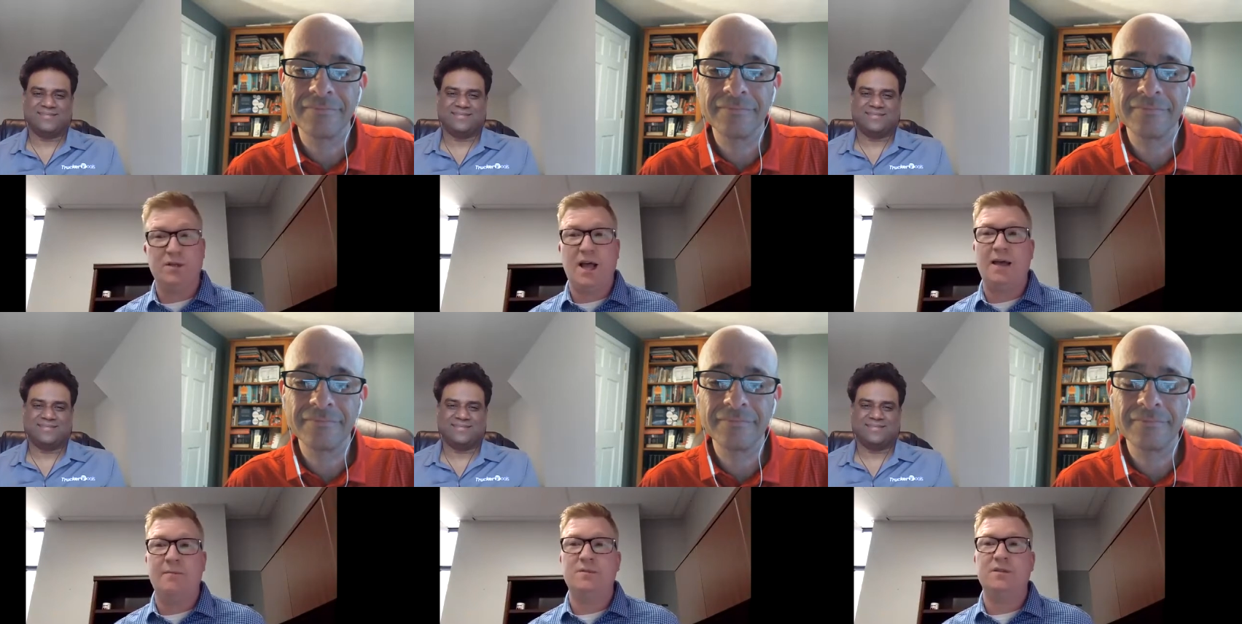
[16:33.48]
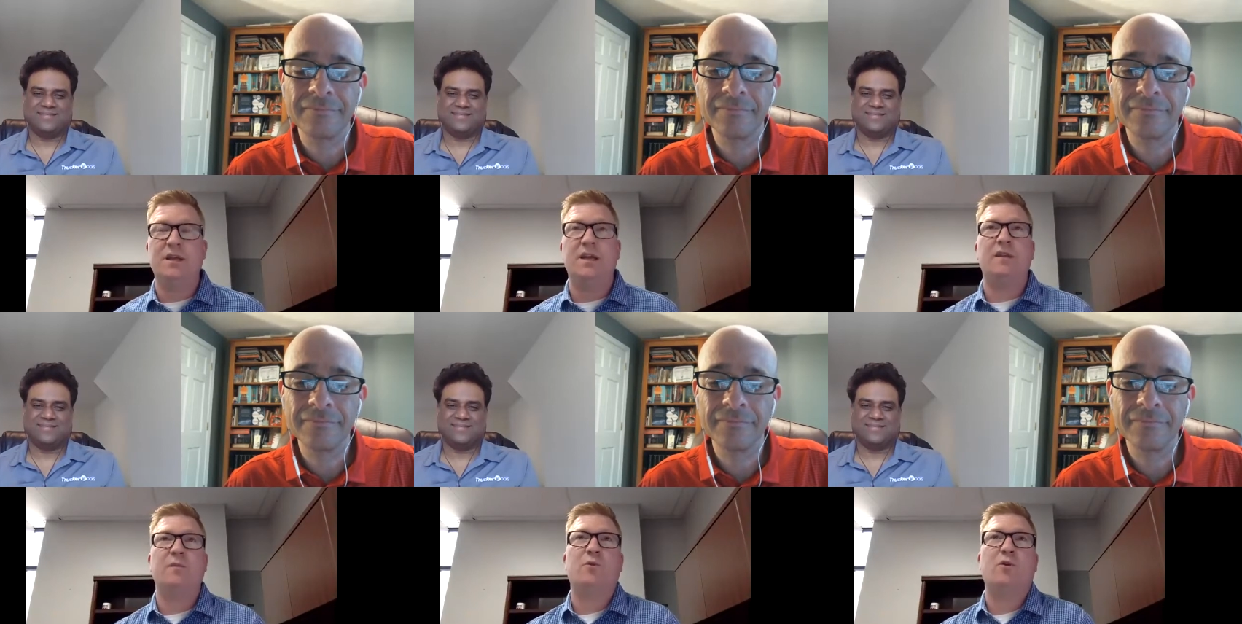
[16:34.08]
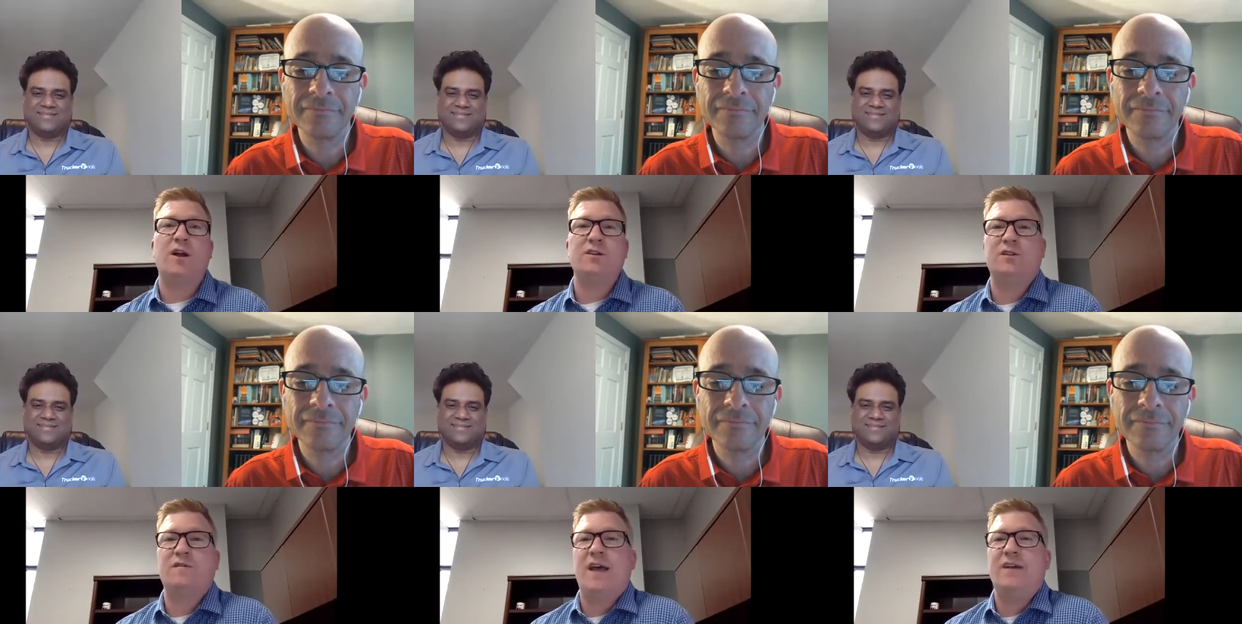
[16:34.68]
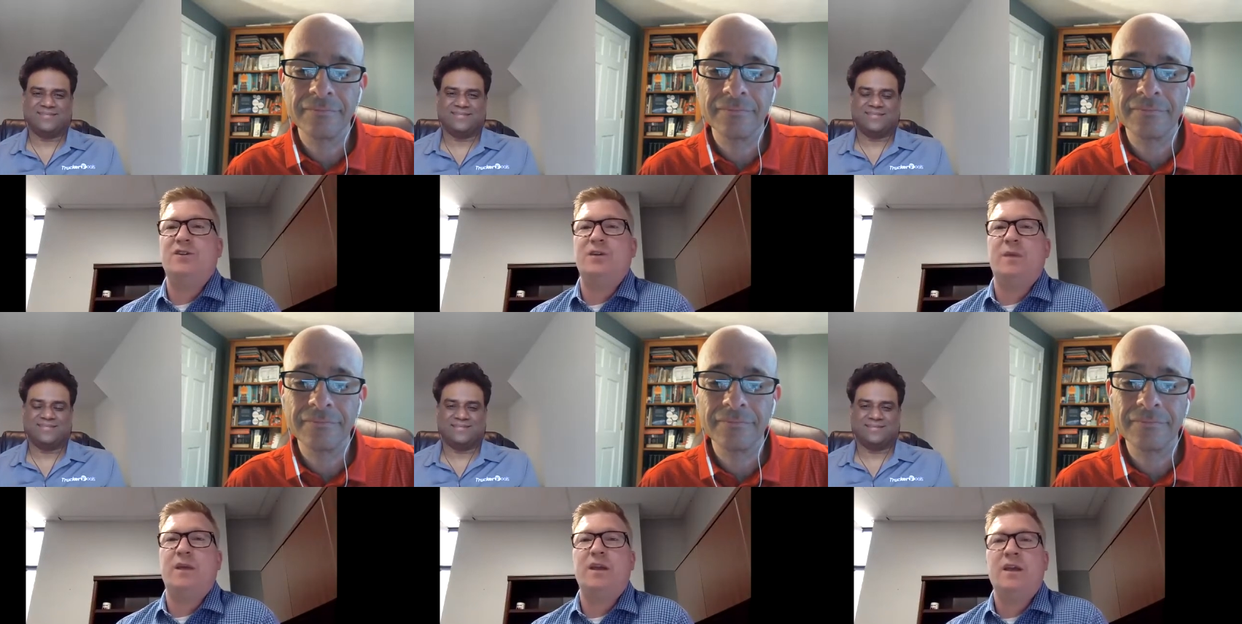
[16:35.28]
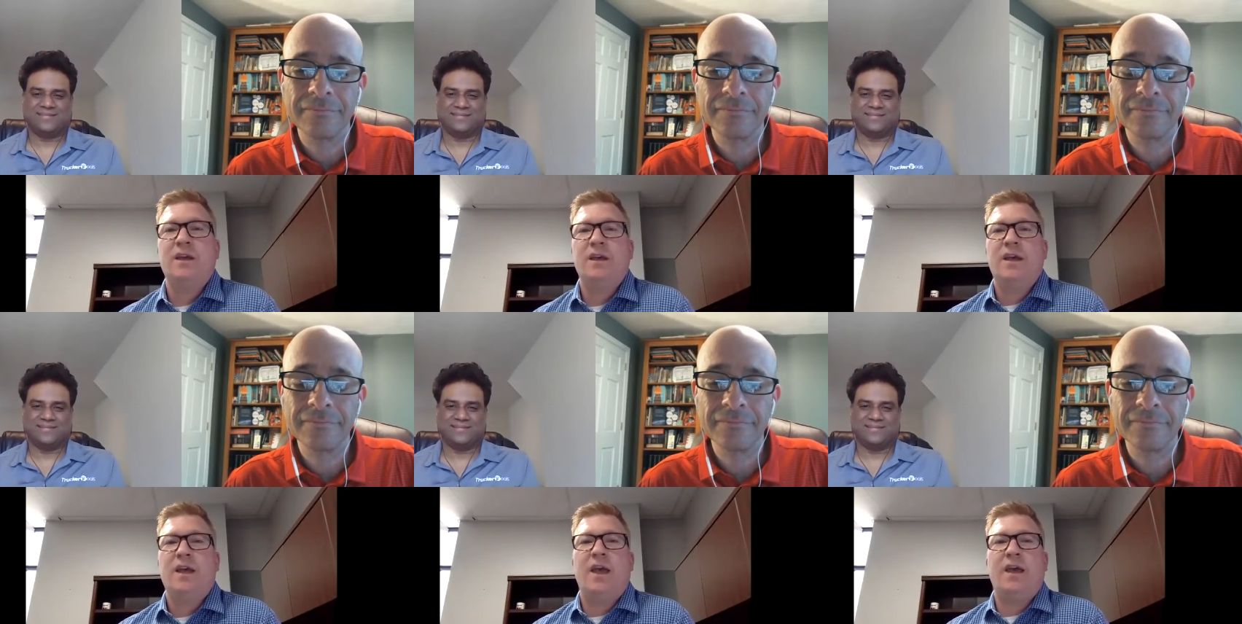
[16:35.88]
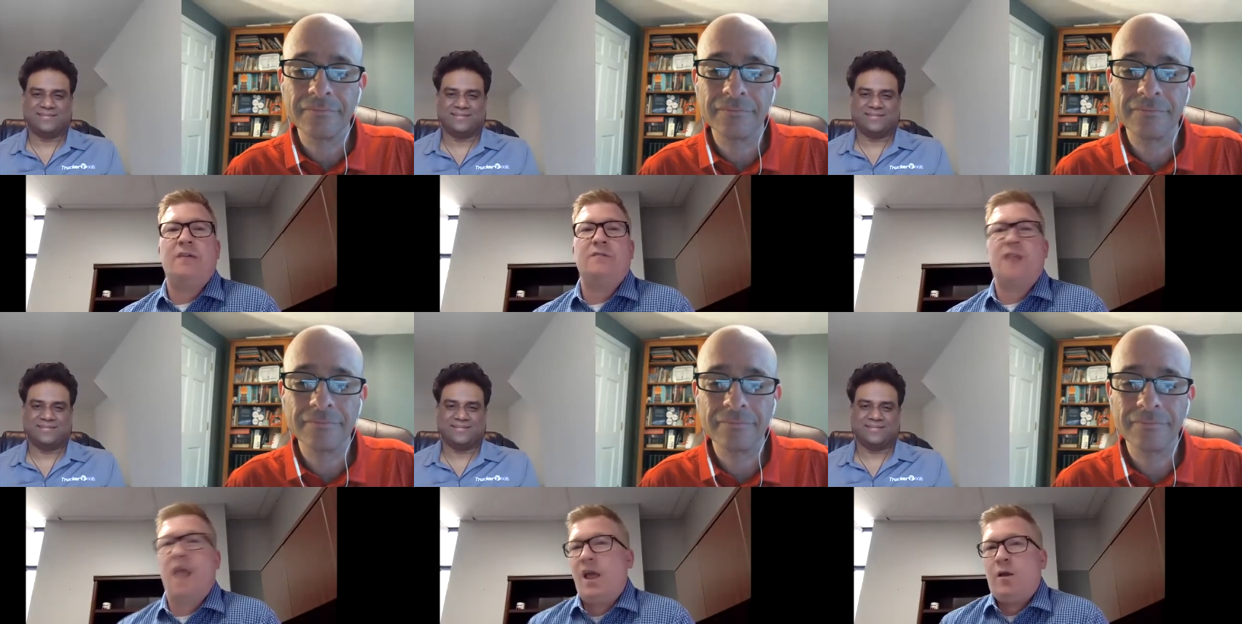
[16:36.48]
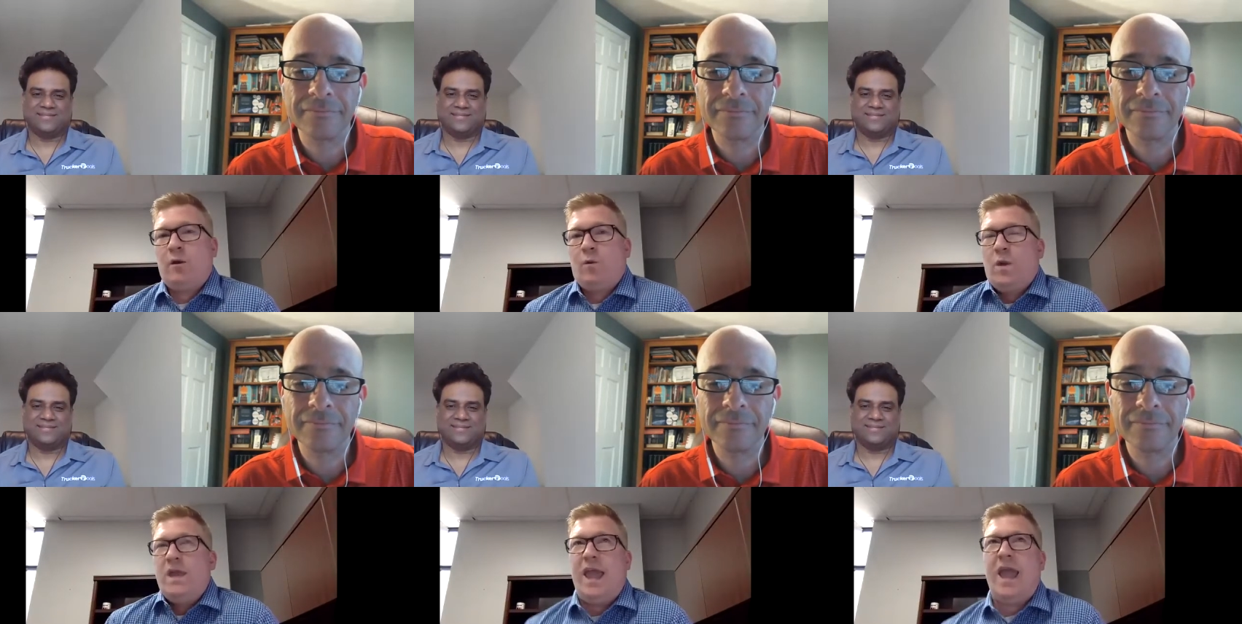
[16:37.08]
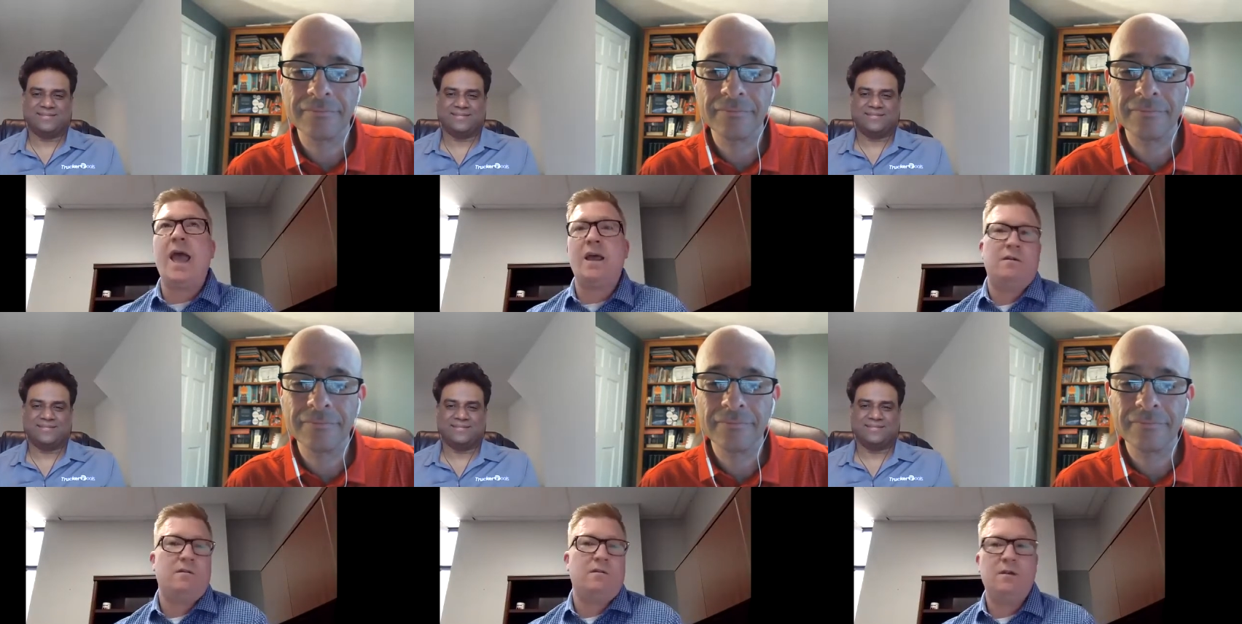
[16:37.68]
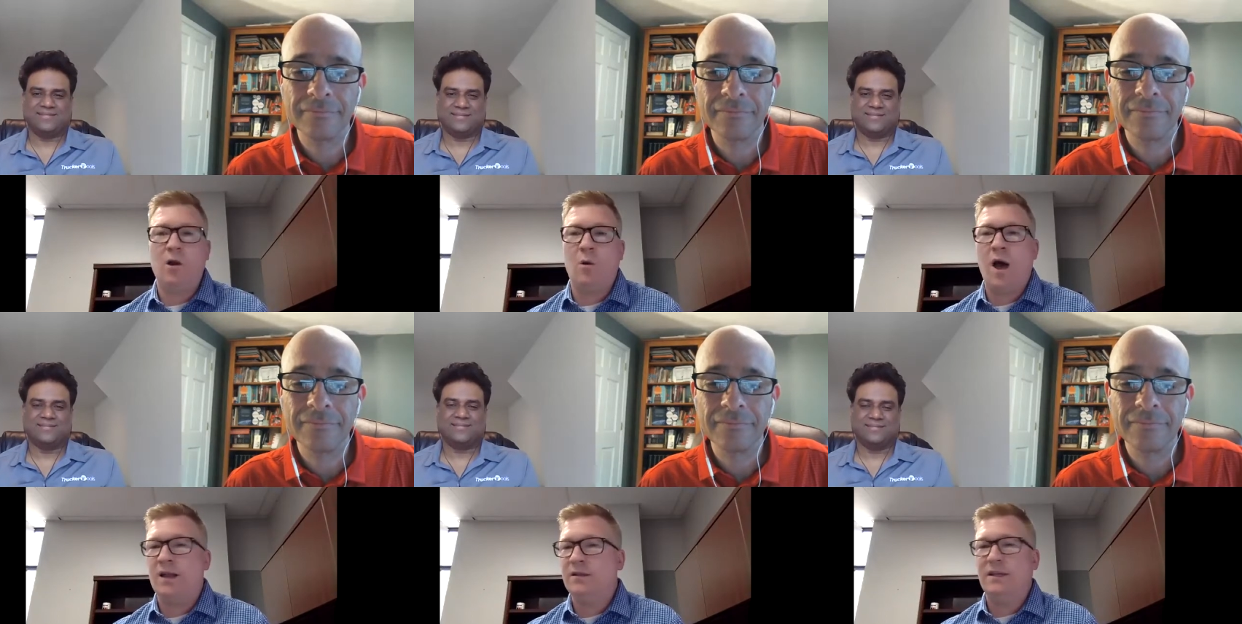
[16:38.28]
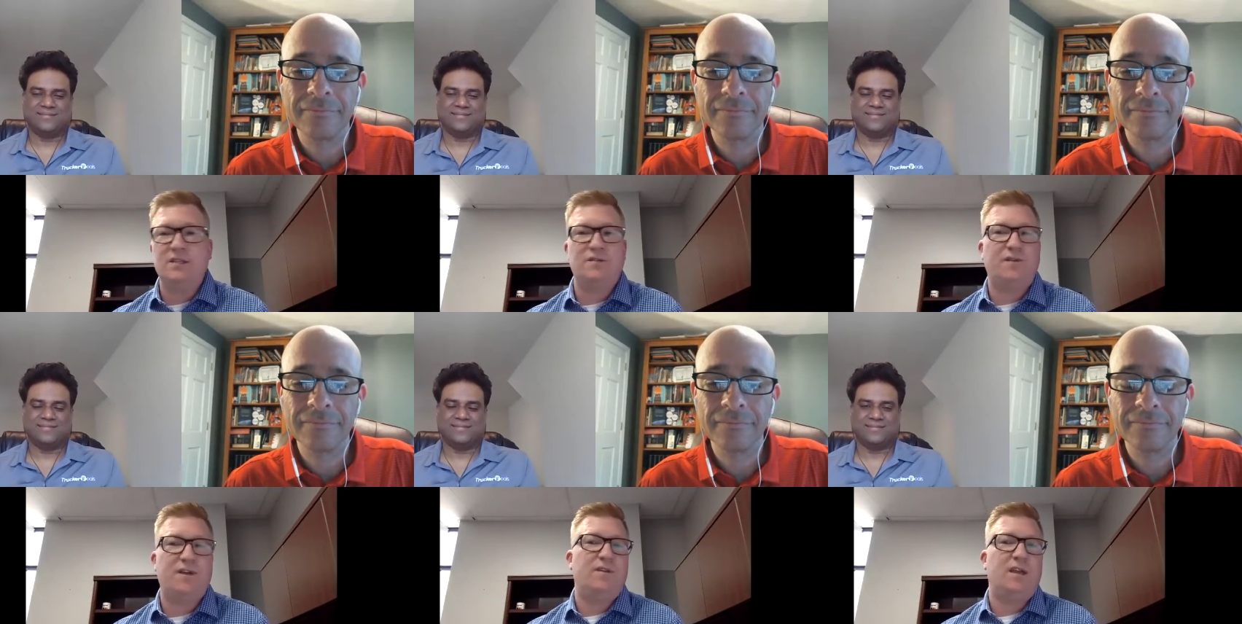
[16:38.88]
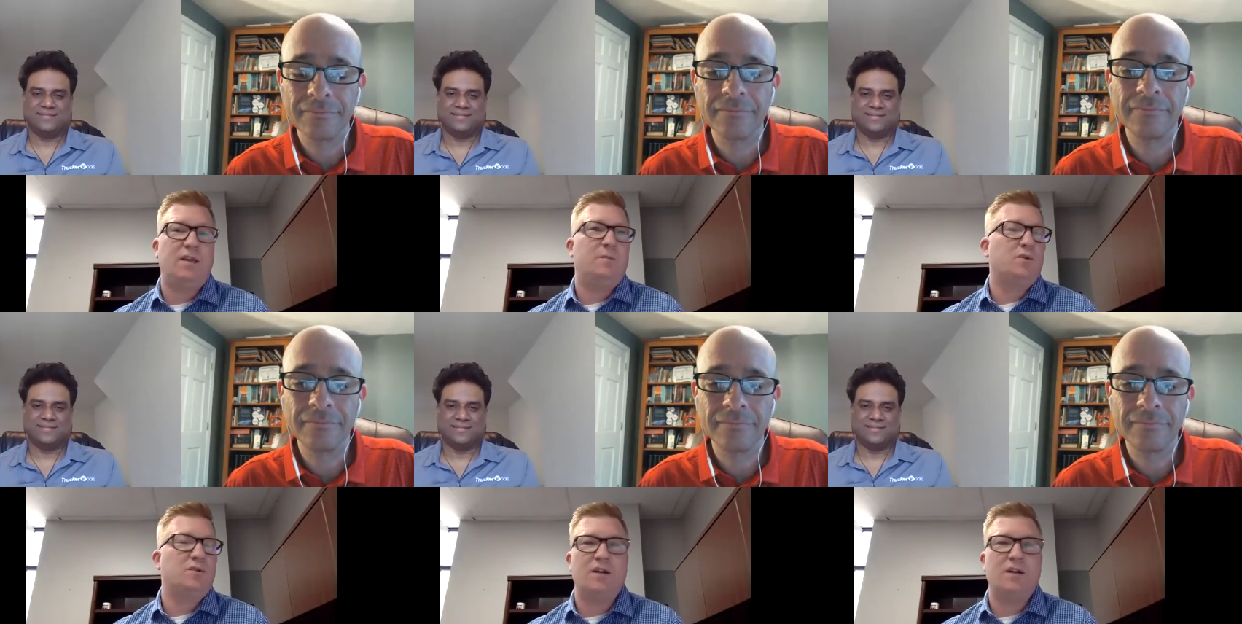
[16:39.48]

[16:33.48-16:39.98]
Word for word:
Speaker 1: times in the progression of that shipment. And today we can, you know, on at least fifty percent